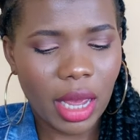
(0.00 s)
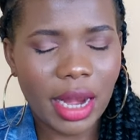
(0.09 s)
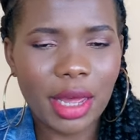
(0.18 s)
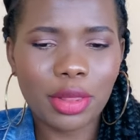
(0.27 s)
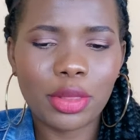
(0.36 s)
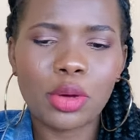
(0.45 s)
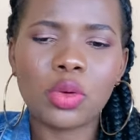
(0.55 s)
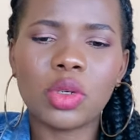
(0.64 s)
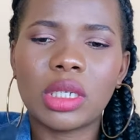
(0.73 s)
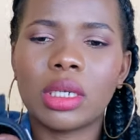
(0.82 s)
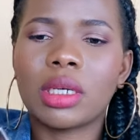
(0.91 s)
And I
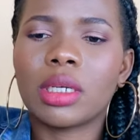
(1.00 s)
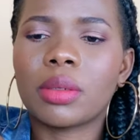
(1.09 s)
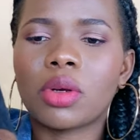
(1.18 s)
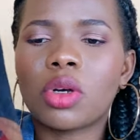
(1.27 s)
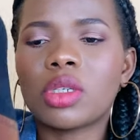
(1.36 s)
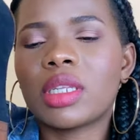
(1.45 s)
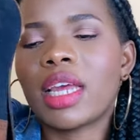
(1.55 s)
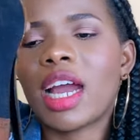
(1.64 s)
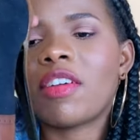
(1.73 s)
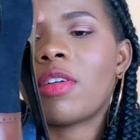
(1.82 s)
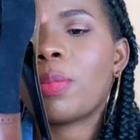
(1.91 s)
thought, because they
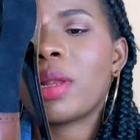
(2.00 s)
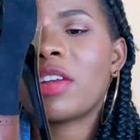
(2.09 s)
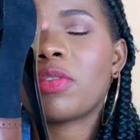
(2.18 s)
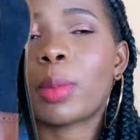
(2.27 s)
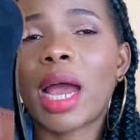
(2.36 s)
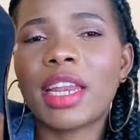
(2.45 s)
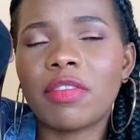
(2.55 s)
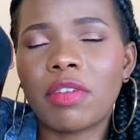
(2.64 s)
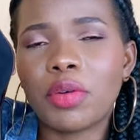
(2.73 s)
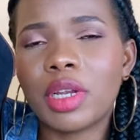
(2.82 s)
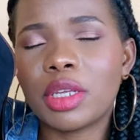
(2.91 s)
have a platform, I
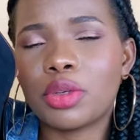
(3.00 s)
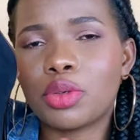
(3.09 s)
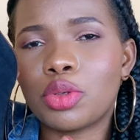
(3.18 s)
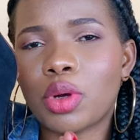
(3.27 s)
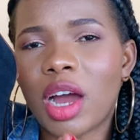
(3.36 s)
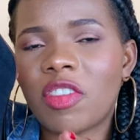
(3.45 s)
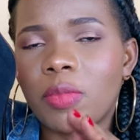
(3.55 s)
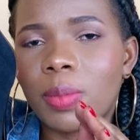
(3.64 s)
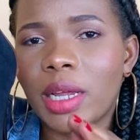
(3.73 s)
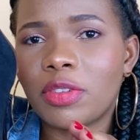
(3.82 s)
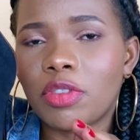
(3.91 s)
never really used to have
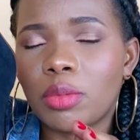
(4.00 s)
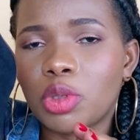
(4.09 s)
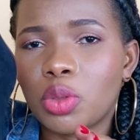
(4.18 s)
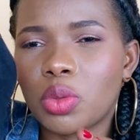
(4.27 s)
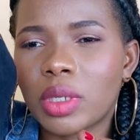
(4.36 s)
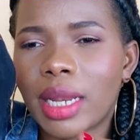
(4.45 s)
platform shoes.